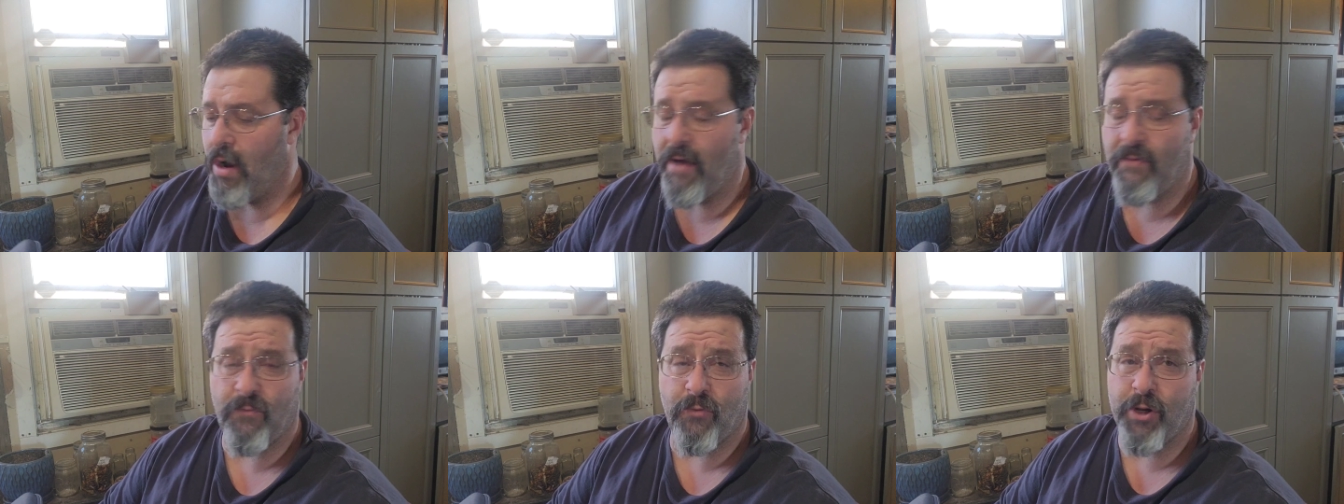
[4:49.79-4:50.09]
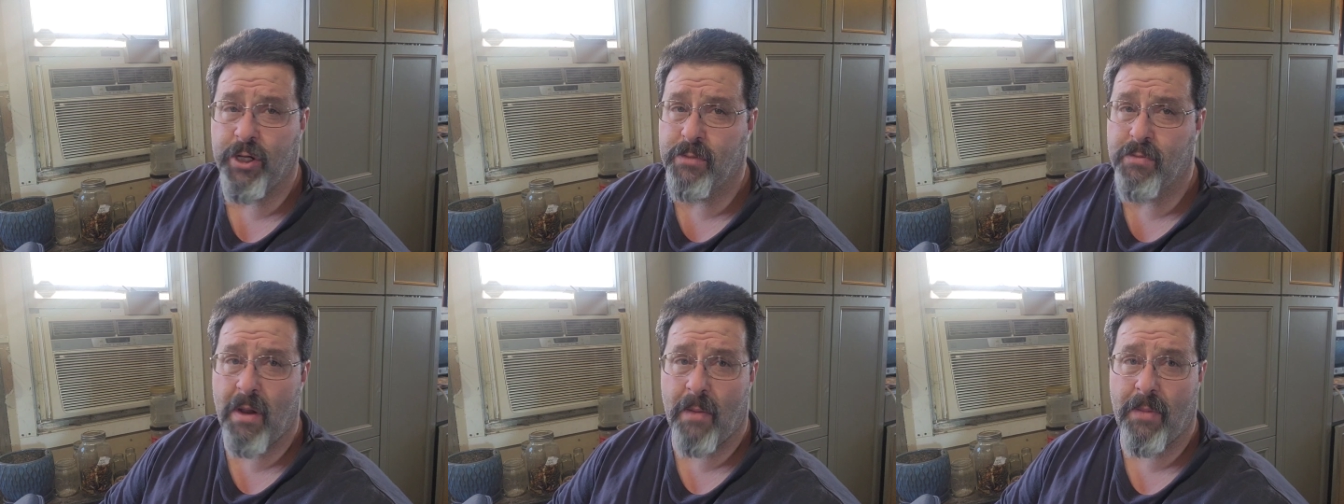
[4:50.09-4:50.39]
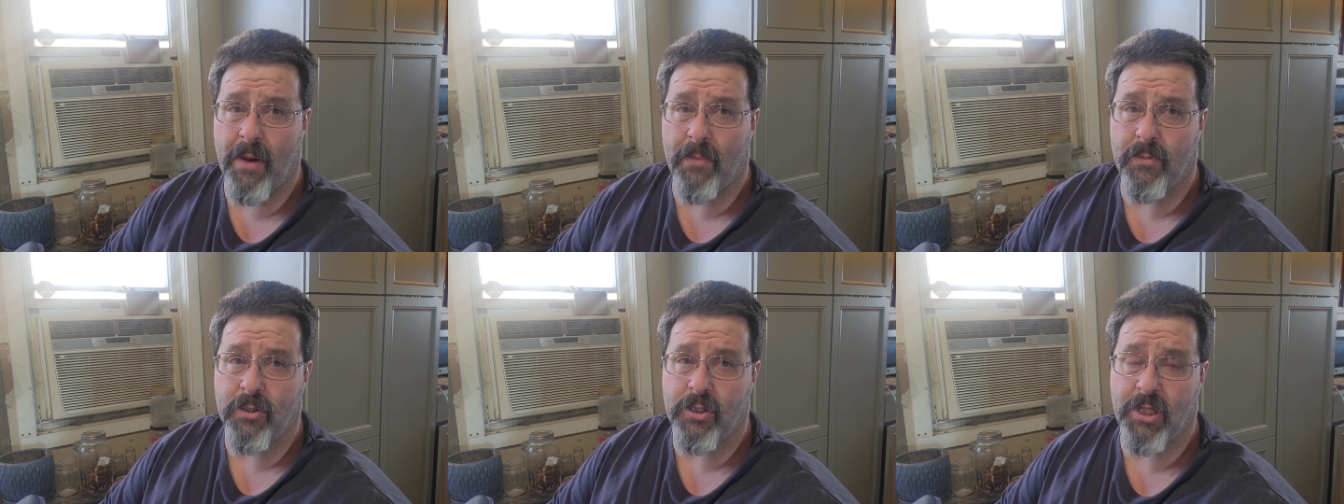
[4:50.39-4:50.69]
I freeze my
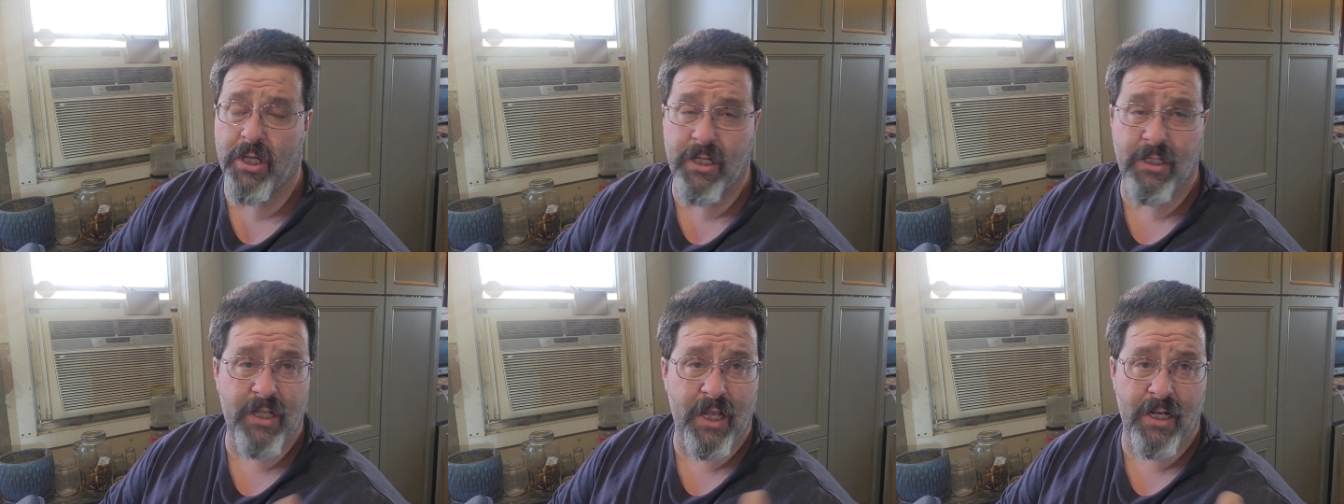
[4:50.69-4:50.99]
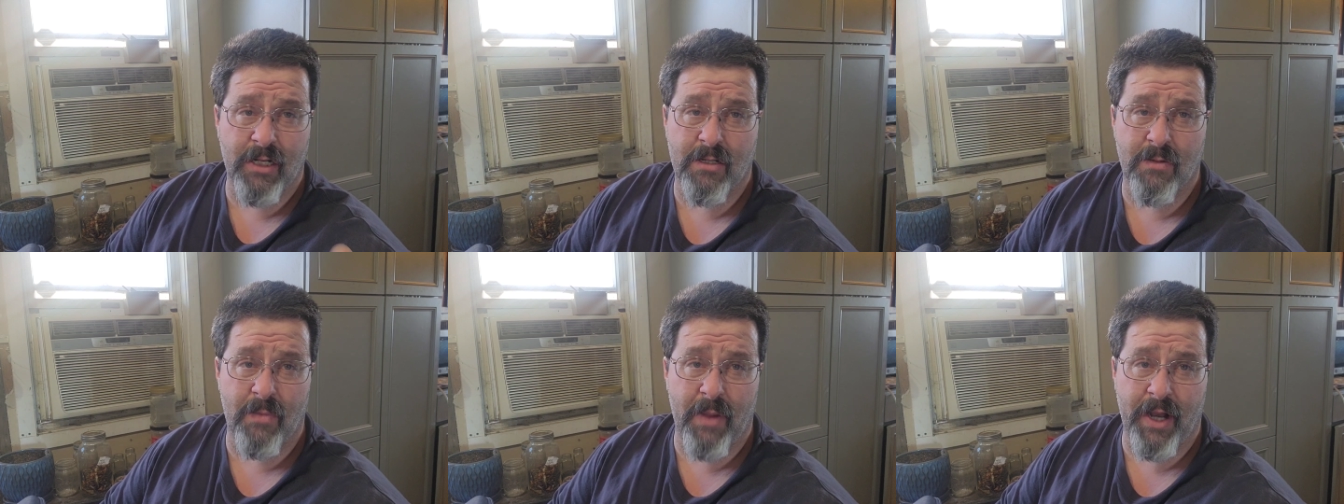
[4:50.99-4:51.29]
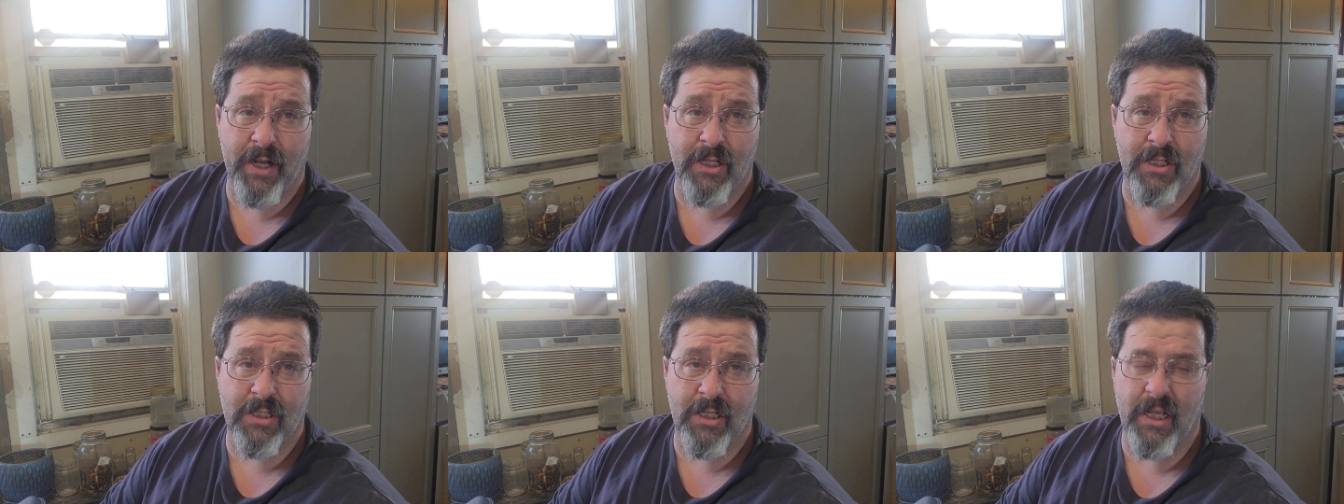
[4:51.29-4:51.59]
pepper seeds and
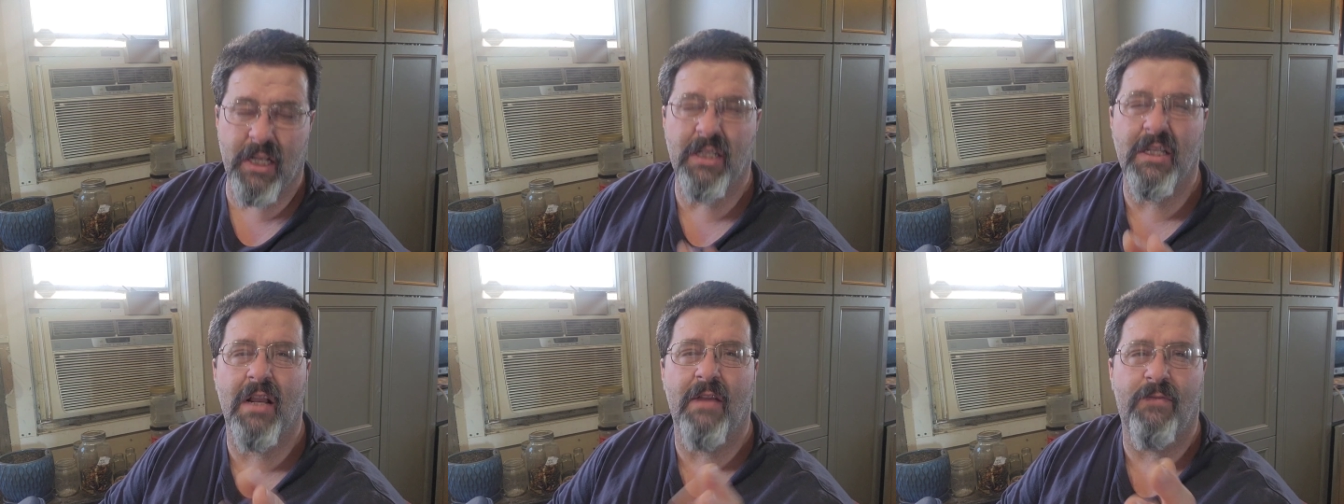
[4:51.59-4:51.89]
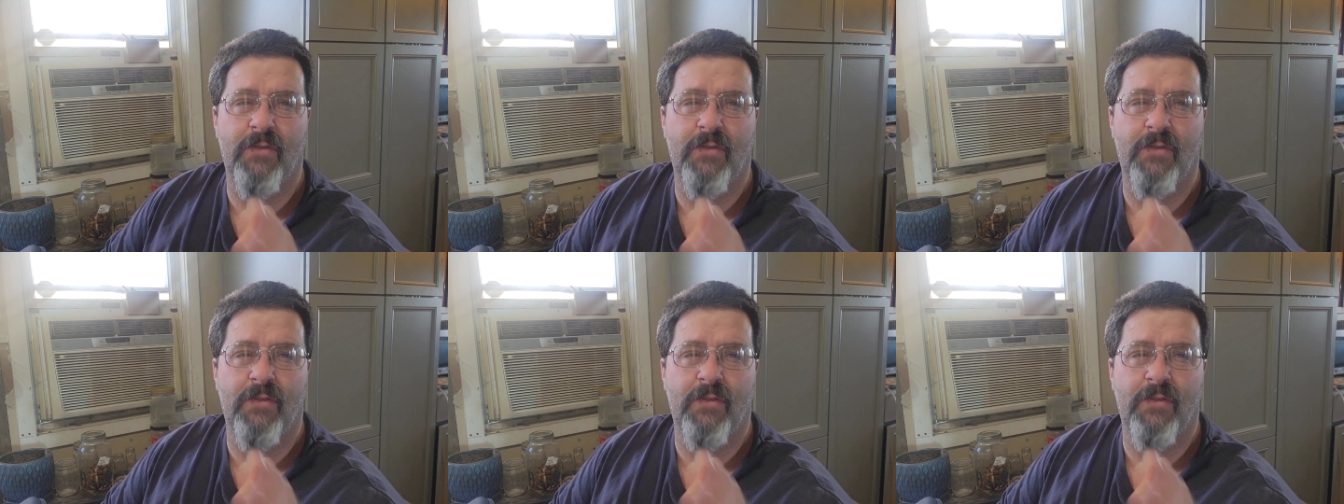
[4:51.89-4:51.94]
tomato seeds and